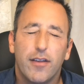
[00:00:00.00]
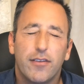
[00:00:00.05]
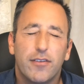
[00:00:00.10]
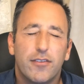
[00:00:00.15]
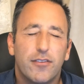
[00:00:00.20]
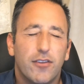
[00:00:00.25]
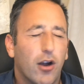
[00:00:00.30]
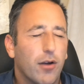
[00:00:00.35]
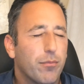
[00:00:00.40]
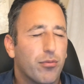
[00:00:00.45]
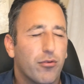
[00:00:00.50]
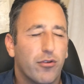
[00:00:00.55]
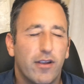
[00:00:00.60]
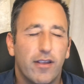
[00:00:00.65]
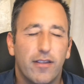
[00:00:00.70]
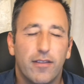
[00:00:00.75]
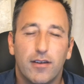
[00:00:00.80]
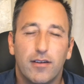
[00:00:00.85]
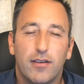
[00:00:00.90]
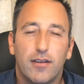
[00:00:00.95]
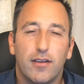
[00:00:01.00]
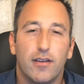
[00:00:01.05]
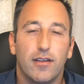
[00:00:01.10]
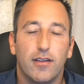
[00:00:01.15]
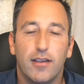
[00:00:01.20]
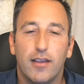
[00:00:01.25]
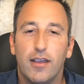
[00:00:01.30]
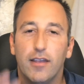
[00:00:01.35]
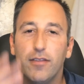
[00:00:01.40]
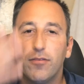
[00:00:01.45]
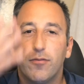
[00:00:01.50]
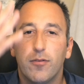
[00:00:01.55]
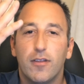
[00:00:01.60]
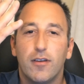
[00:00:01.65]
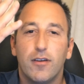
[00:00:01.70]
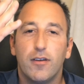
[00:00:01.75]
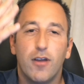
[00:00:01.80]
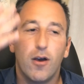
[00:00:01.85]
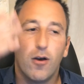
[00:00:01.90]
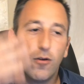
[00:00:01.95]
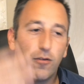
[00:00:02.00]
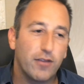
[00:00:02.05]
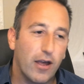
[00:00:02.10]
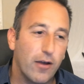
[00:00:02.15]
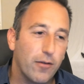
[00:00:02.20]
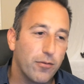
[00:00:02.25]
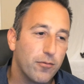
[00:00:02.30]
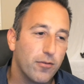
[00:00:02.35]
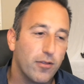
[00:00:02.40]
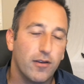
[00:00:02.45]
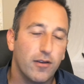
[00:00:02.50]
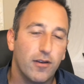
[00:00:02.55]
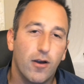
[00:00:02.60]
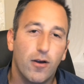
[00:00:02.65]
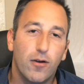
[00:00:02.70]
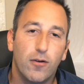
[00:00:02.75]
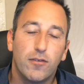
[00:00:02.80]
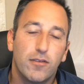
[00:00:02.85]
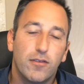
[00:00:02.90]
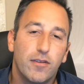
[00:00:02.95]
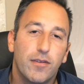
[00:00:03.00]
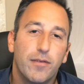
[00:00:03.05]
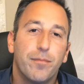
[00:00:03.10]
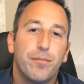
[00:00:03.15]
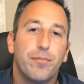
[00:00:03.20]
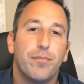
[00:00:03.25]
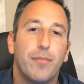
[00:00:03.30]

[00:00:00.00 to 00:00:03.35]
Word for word: start breathing in through the nose, out through the nose.